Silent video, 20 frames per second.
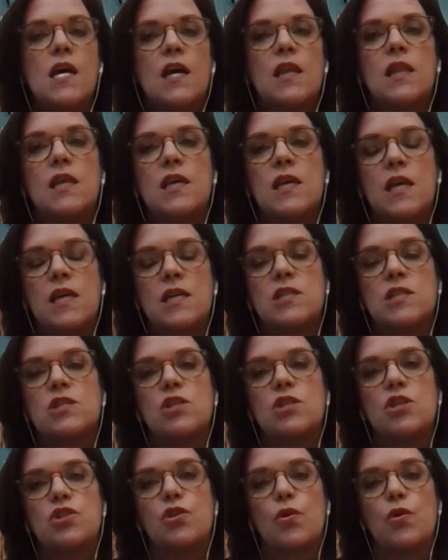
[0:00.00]
The
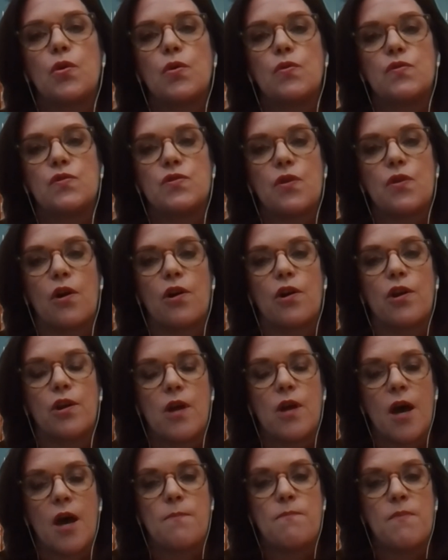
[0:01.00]
Institute started
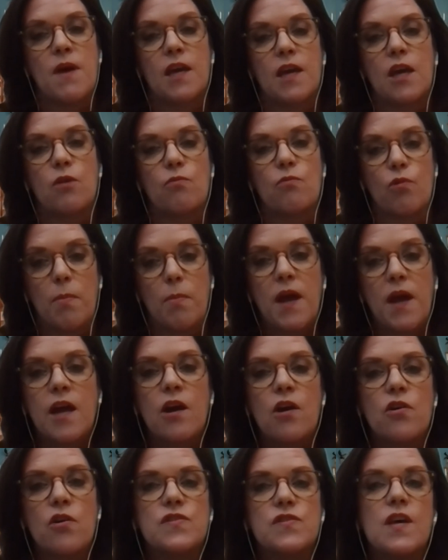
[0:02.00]
making
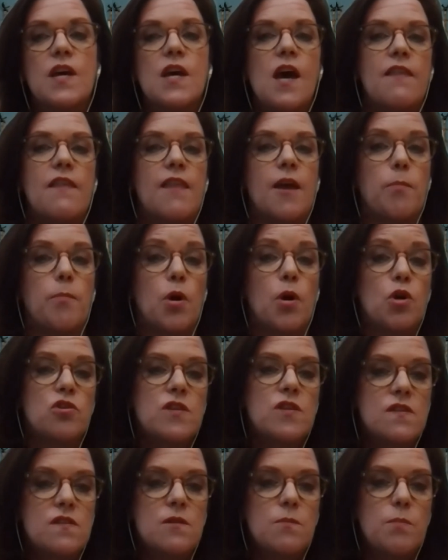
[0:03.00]
repairs. They
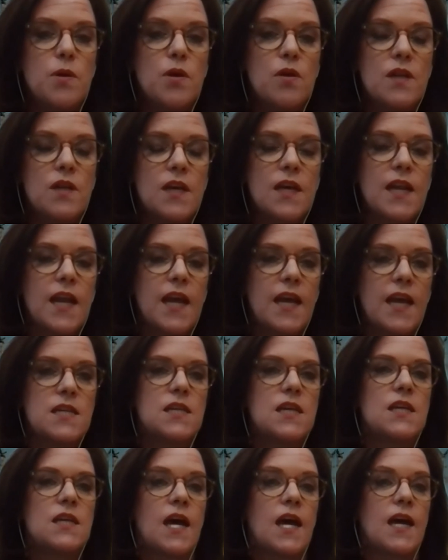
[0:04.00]
purchased the building in
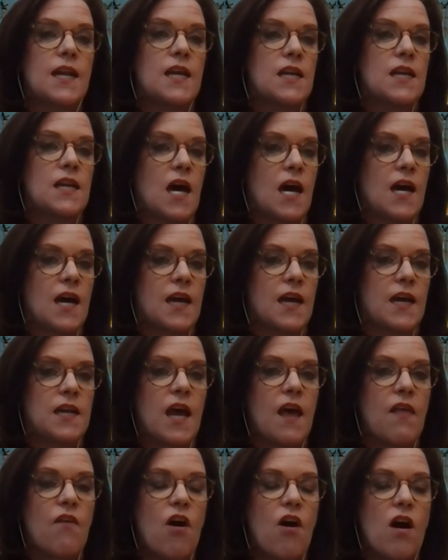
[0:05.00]
1899,
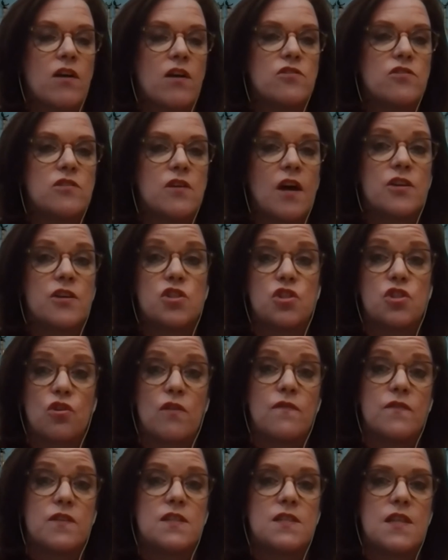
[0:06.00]
and the Octagon
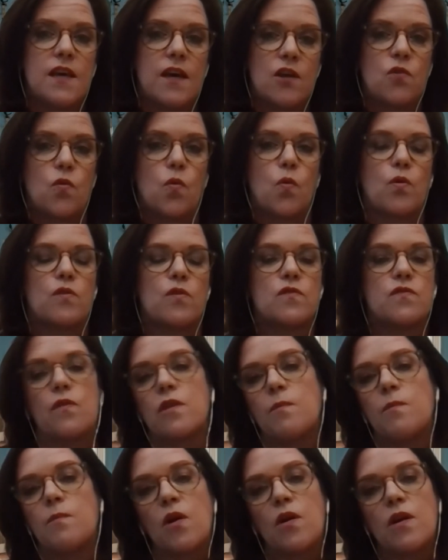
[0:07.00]
served as the headquarters for
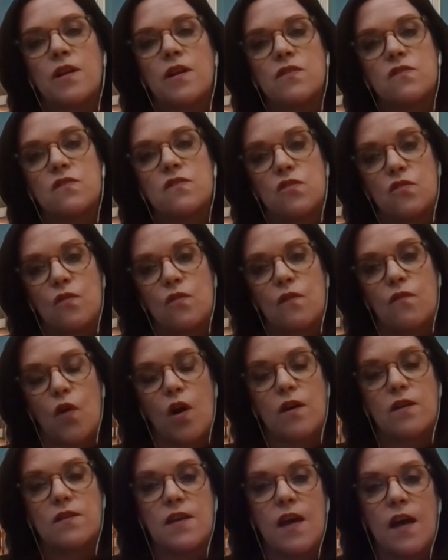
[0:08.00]
the American Institute of
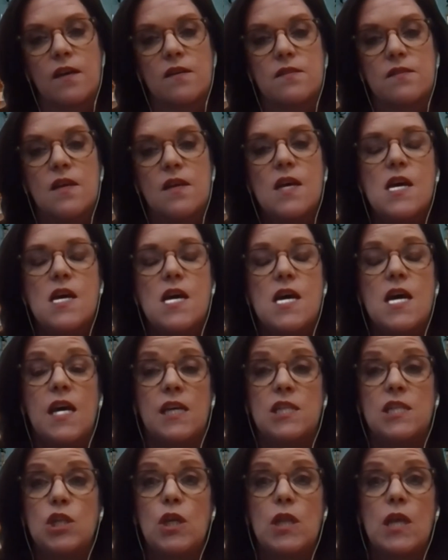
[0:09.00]
Architects
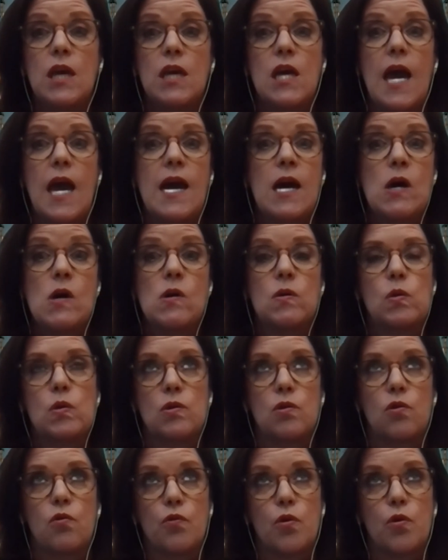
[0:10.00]
until they
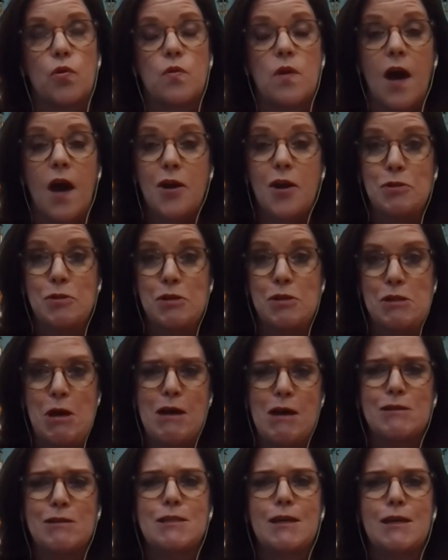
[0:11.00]
outgrew not only the
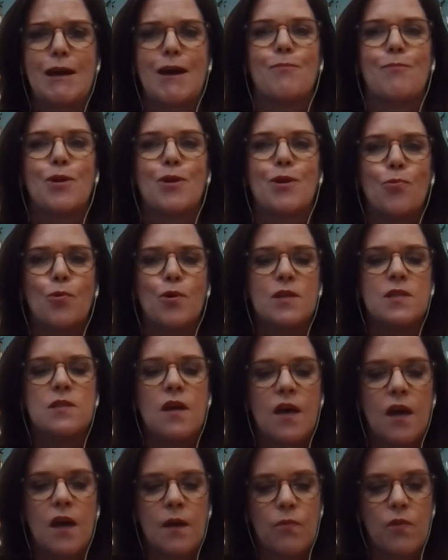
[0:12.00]
Octagon, but at one
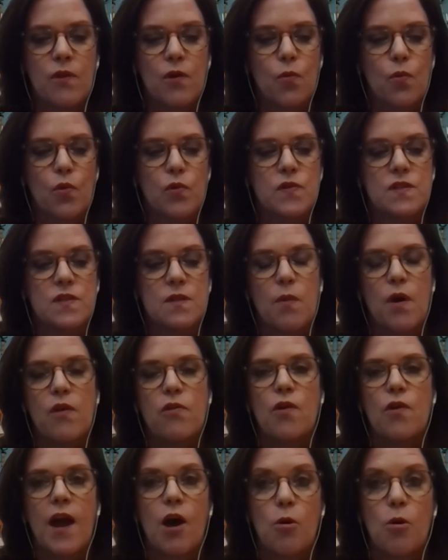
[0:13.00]
time there were some
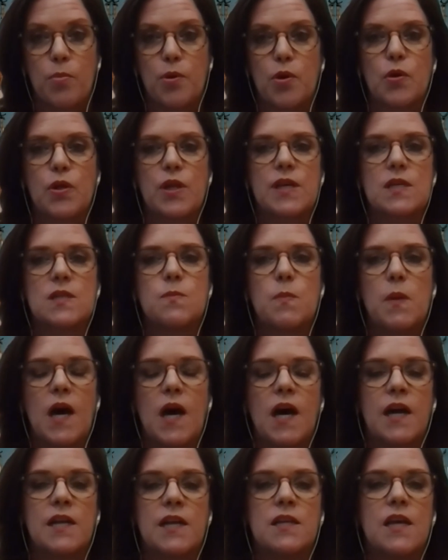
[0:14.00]
other outbuildings
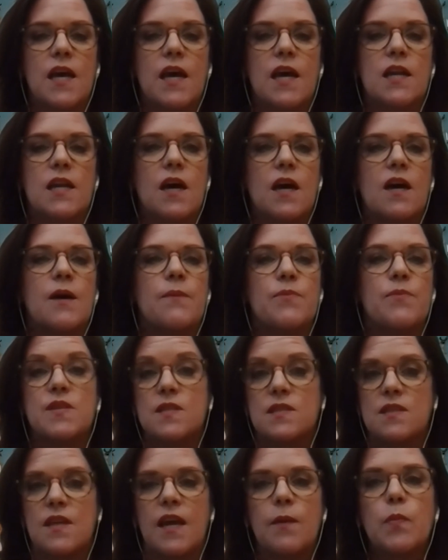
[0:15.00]
behind it. The
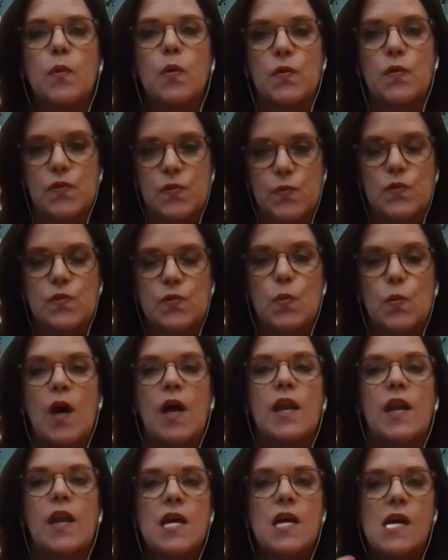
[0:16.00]
stables was
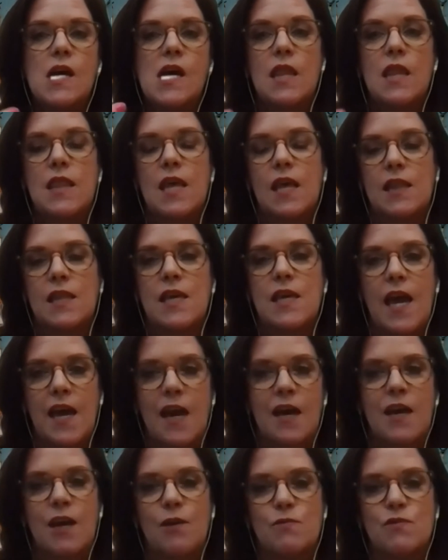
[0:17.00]
one that the
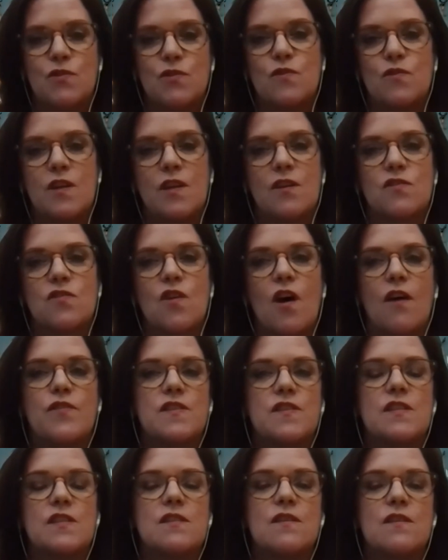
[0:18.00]
AIA was using as offices.